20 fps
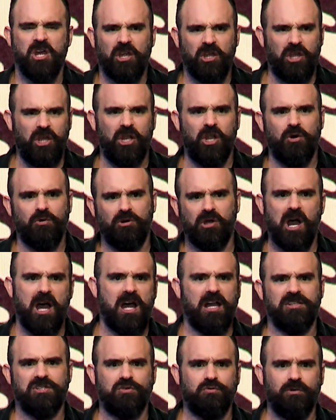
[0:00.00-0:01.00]
you know,
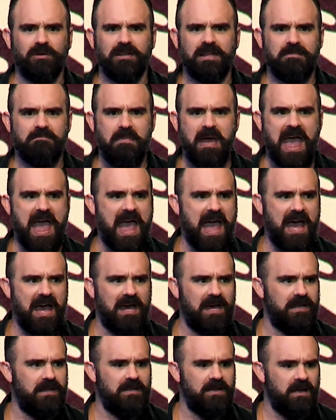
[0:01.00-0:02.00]
God's really
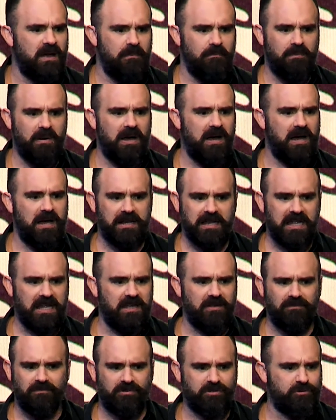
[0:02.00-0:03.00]
mad, but
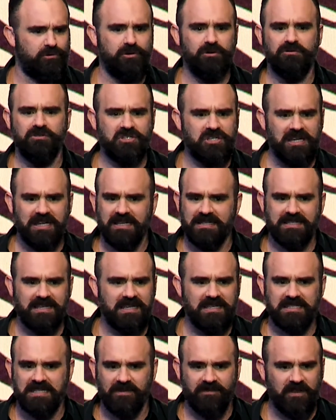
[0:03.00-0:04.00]
if through
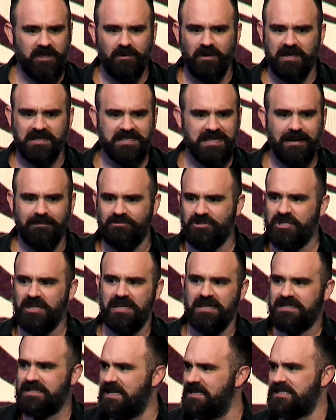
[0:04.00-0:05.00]
Jesus, if you accept
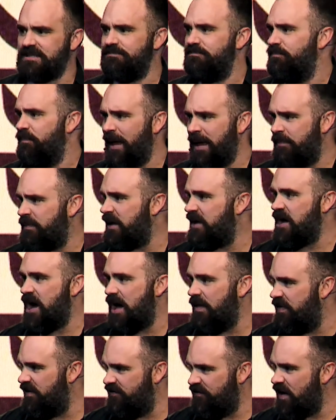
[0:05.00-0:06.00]
Jesus, maybe
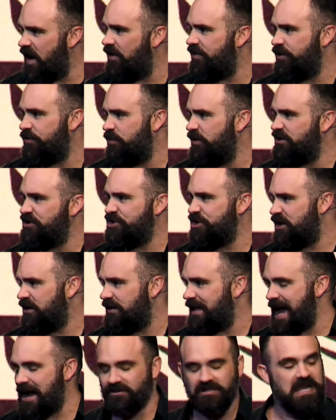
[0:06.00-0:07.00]
God the Father will chill
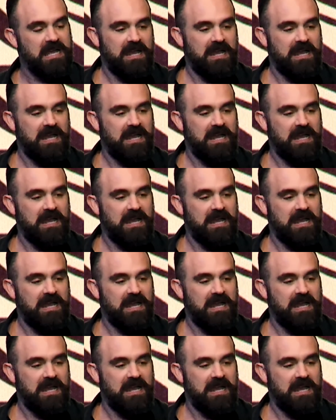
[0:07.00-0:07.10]
out.